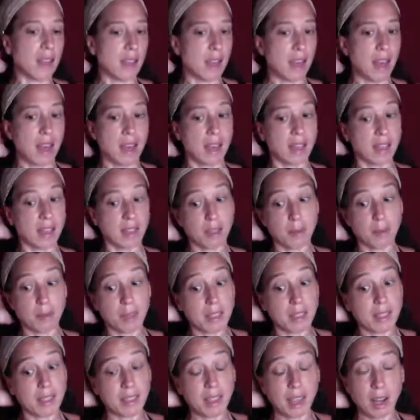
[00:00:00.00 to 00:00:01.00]
And it can be
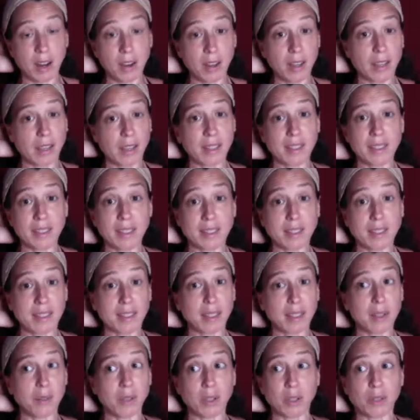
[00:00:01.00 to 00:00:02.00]
scary because it's
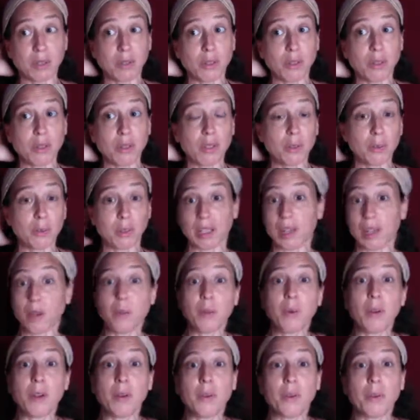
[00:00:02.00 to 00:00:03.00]
like we're like,
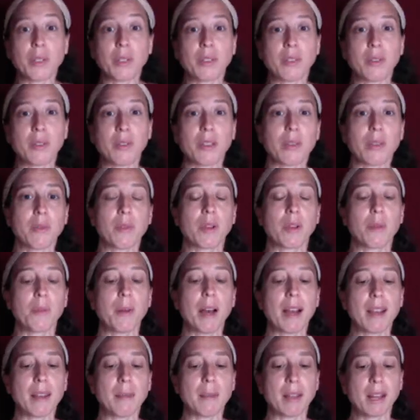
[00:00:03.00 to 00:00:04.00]
what's going on with our
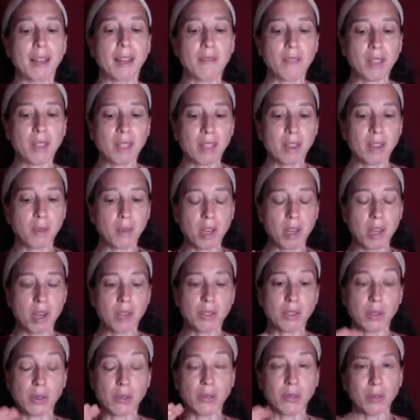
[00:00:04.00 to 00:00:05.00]
body? But I feel like we
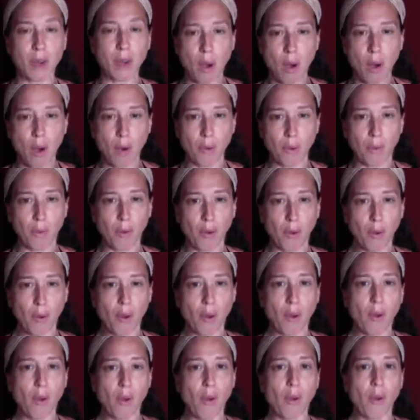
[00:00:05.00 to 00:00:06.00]
also know
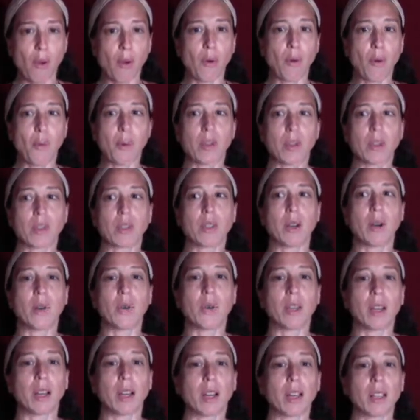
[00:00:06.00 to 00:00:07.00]
what's
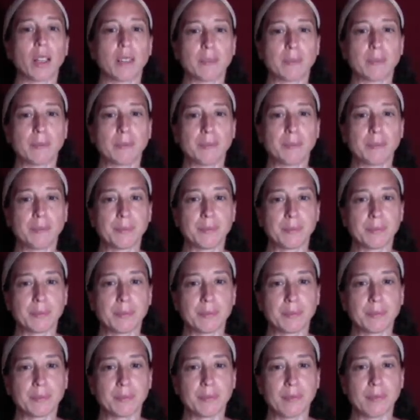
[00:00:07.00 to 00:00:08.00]
going on
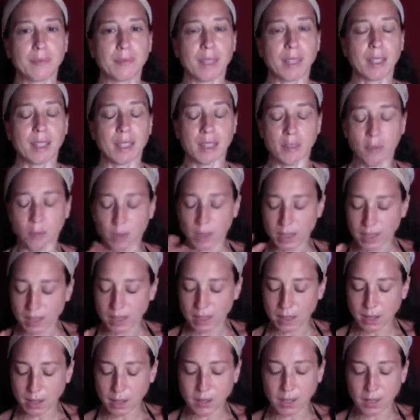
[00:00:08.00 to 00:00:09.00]
if we
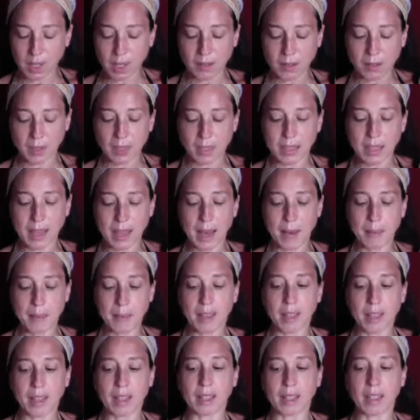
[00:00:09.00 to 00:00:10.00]
slow down and tap
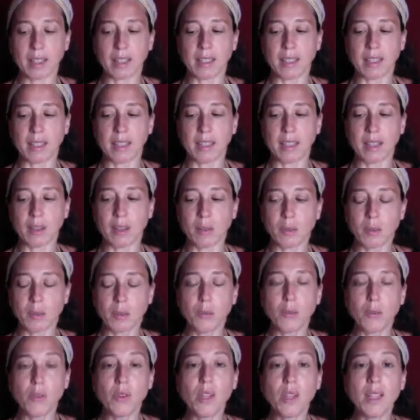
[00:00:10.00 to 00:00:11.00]
in
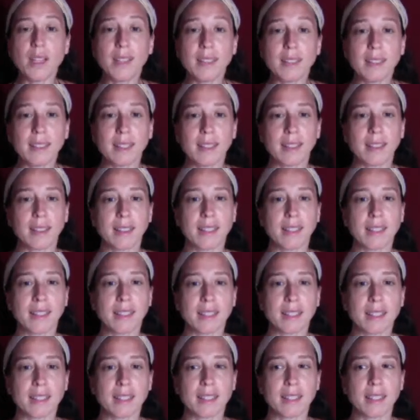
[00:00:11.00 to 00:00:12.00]
and really
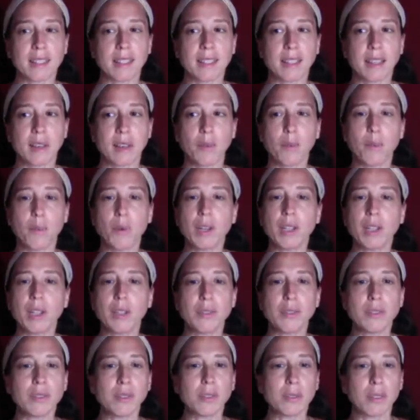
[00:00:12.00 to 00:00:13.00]
listen and say, what are
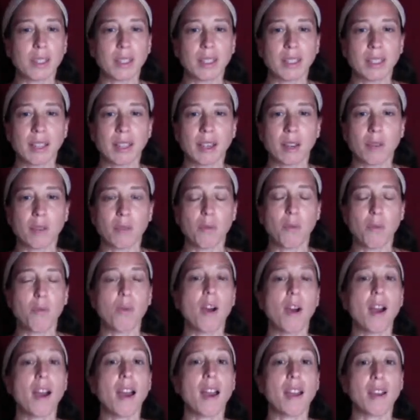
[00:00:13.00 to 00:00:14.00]
you doing now?
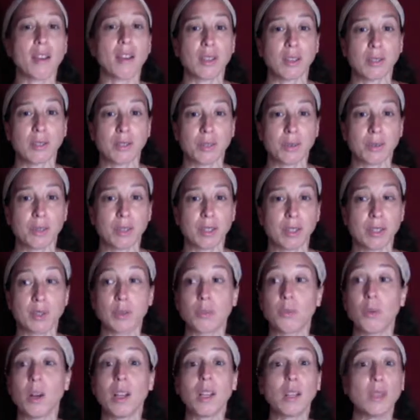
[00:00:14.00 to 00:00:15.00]
Why are you doing this?
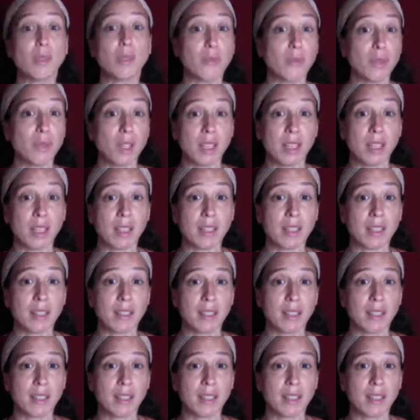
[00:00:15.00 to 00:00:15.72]
What do you need?